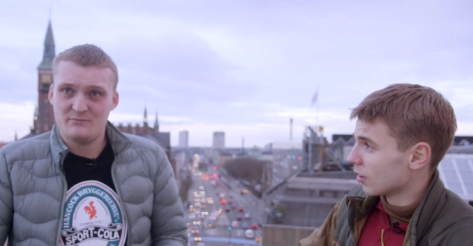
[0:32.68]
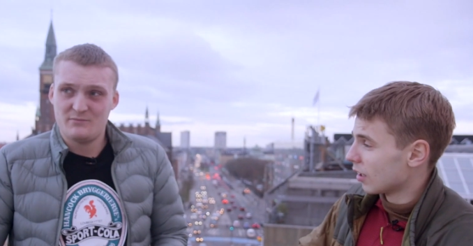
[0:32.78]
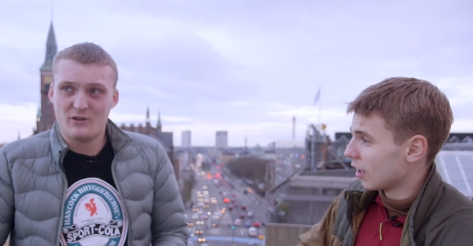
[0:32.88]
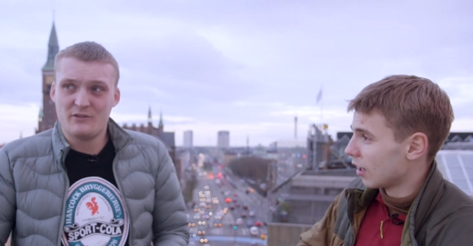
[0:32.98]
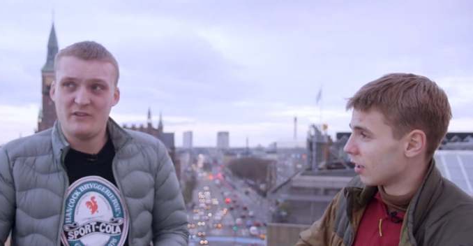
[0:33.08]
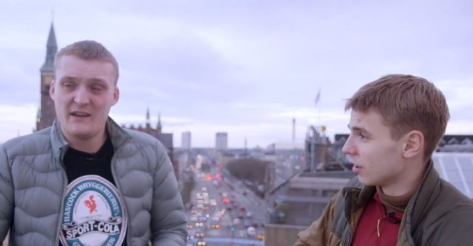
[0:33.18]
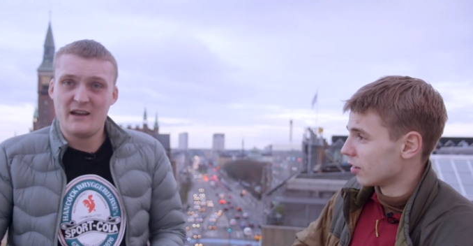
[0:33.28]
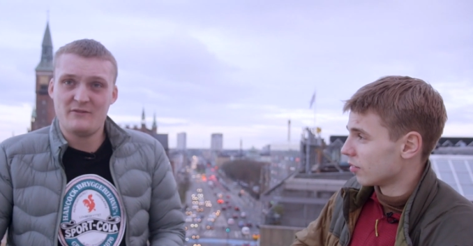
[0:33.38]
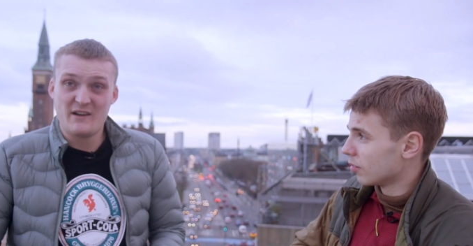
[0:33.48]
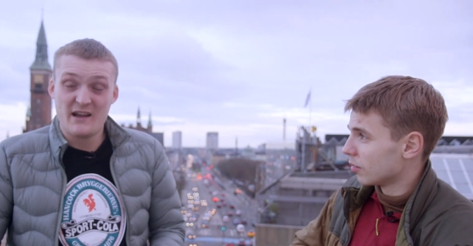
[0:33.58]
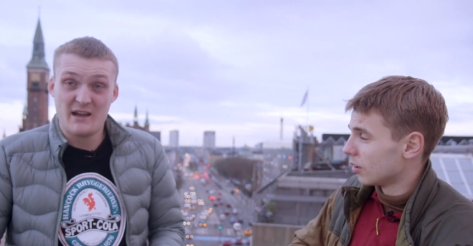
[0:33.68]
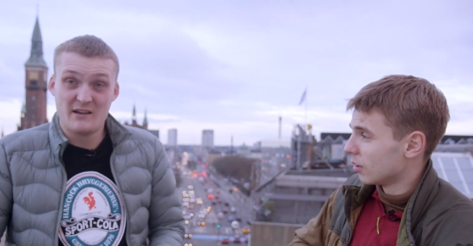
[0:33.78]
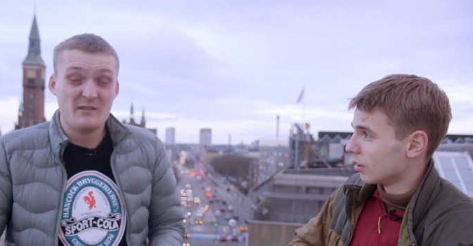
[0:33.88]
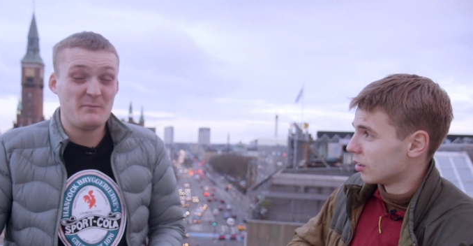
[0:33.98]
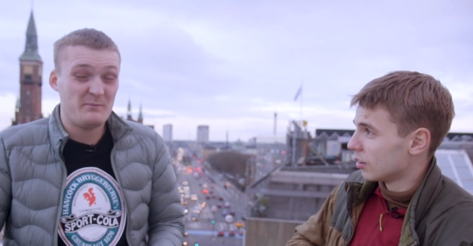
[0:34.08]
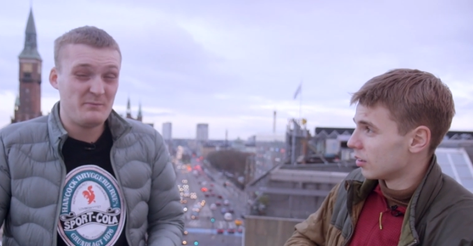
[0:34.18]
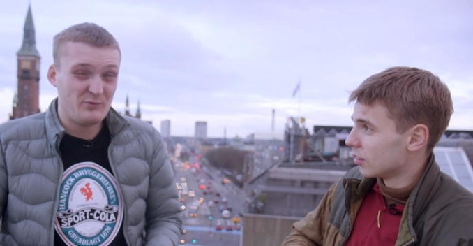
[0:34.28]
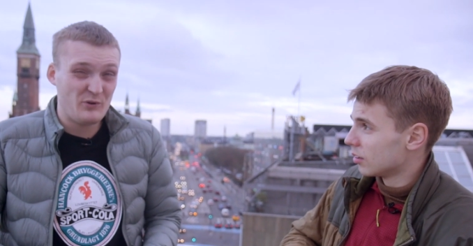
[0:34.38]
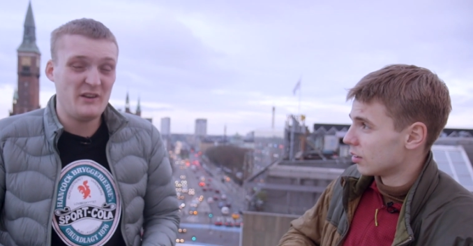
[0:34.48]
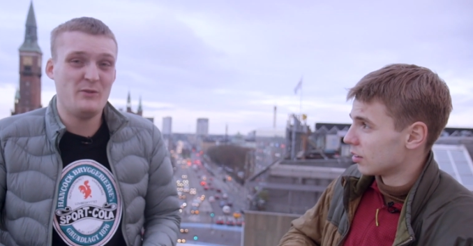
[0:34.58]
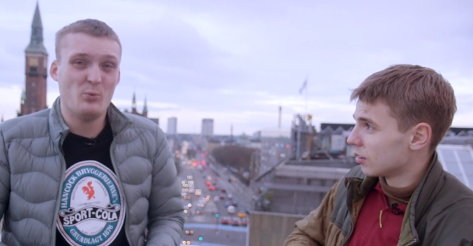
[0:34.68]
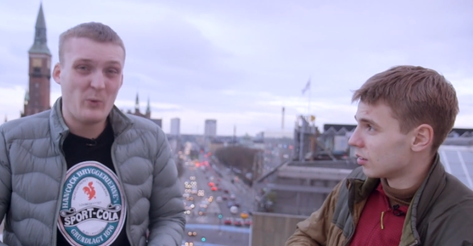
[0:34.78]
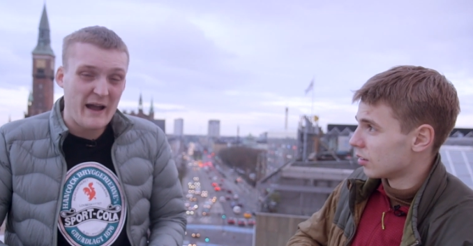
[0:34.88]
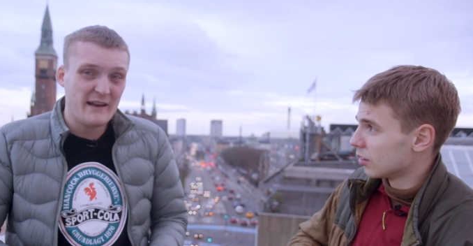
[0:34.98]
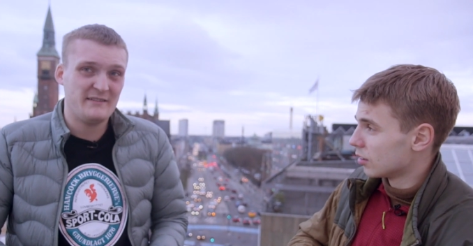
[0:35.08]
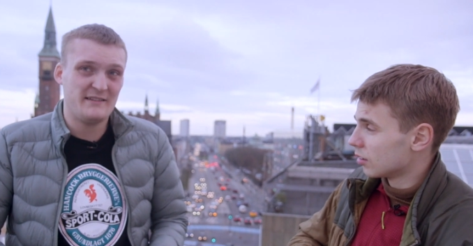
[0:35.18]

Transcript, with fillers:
Speaker 1: because they have a pretty wide